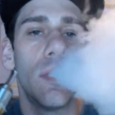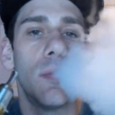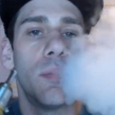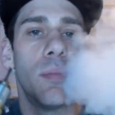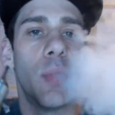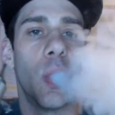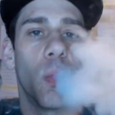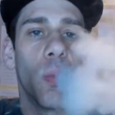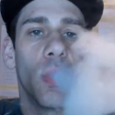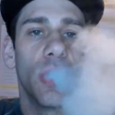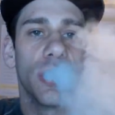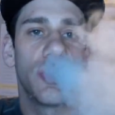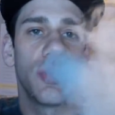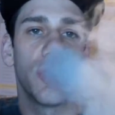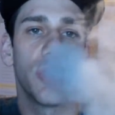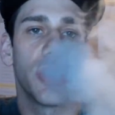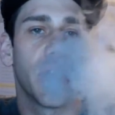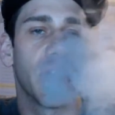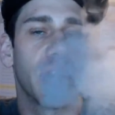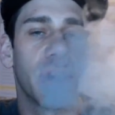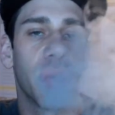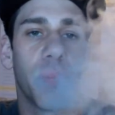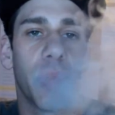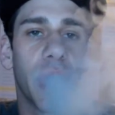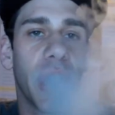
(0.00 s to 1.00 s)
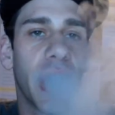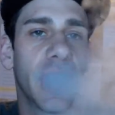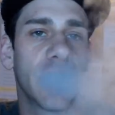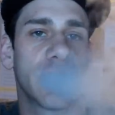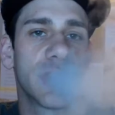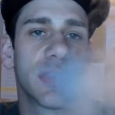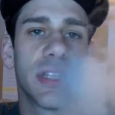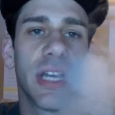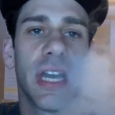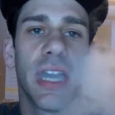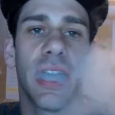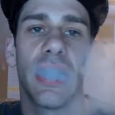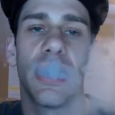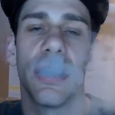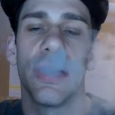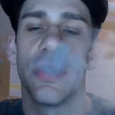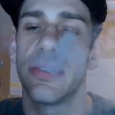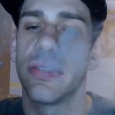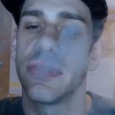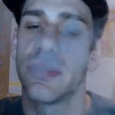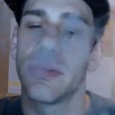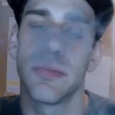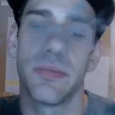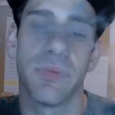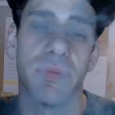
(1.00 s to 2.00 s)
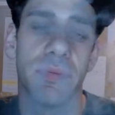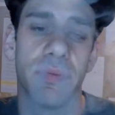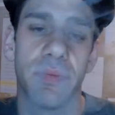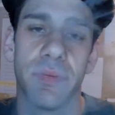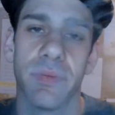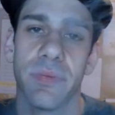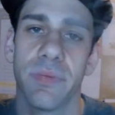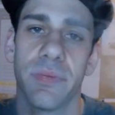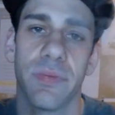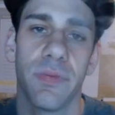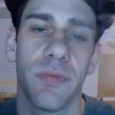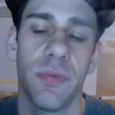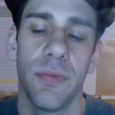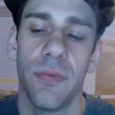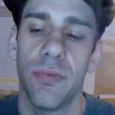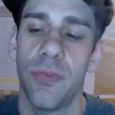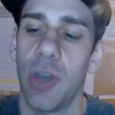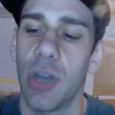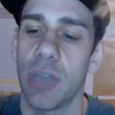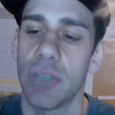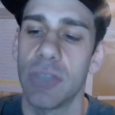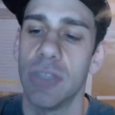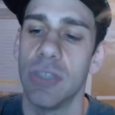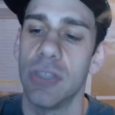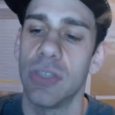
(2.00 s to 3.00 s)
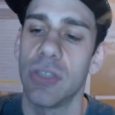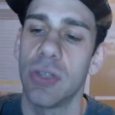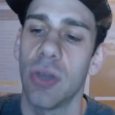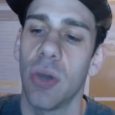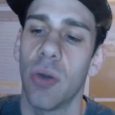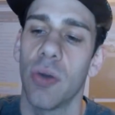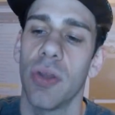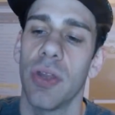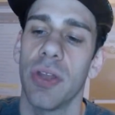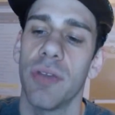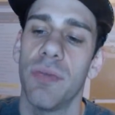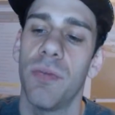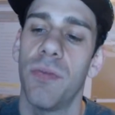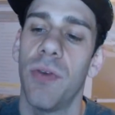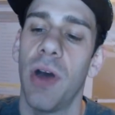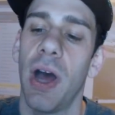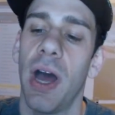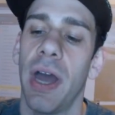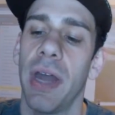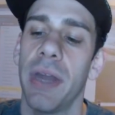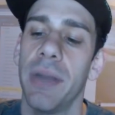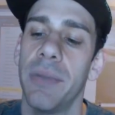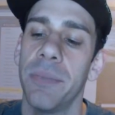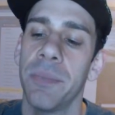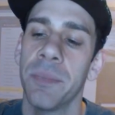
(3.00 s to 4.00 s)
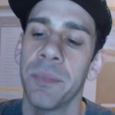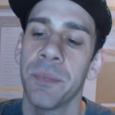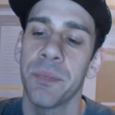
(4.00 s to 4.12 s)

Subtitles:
But once you get it past that, it functions totally fine.